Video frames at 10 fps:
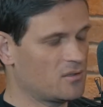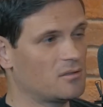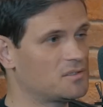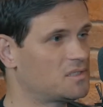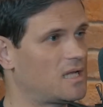
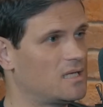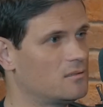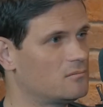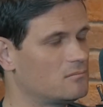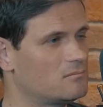on
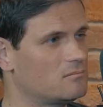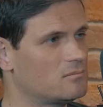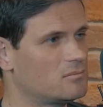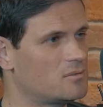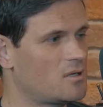state.
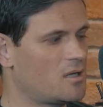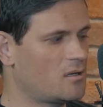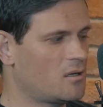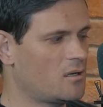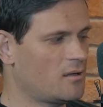Yeah,
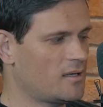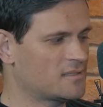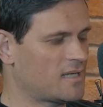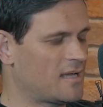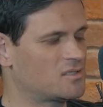that
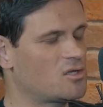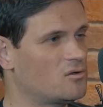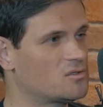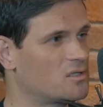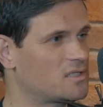is
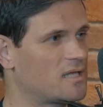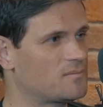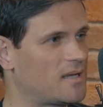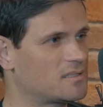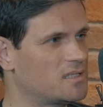external to the state
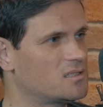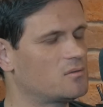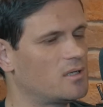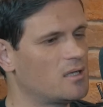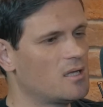that's passed
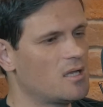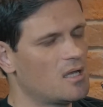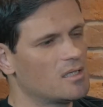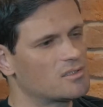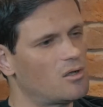into it.
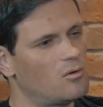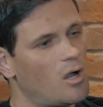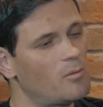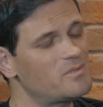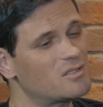
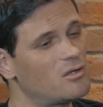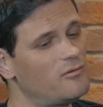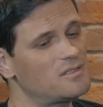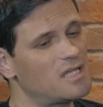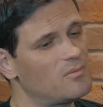So
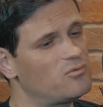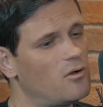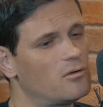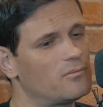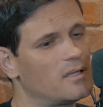object-oriented
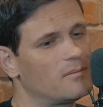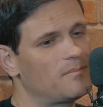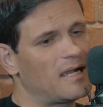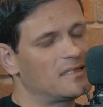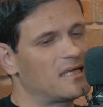programming,
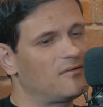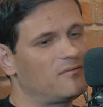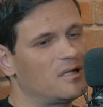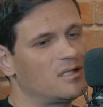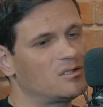by its
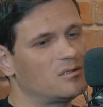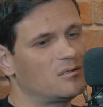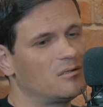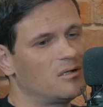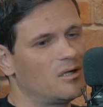
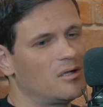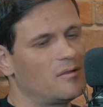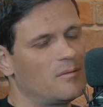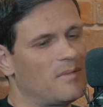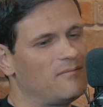definition,
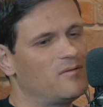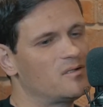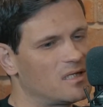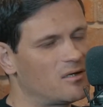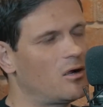the
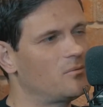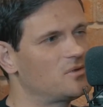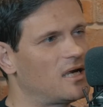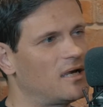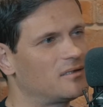methods in an
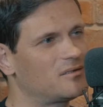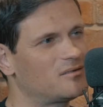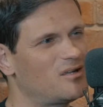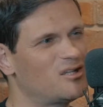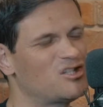object
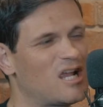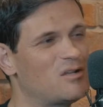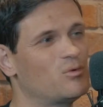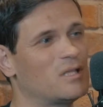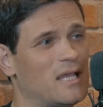are
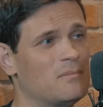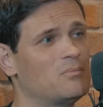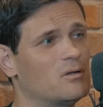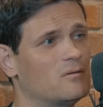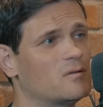generally impure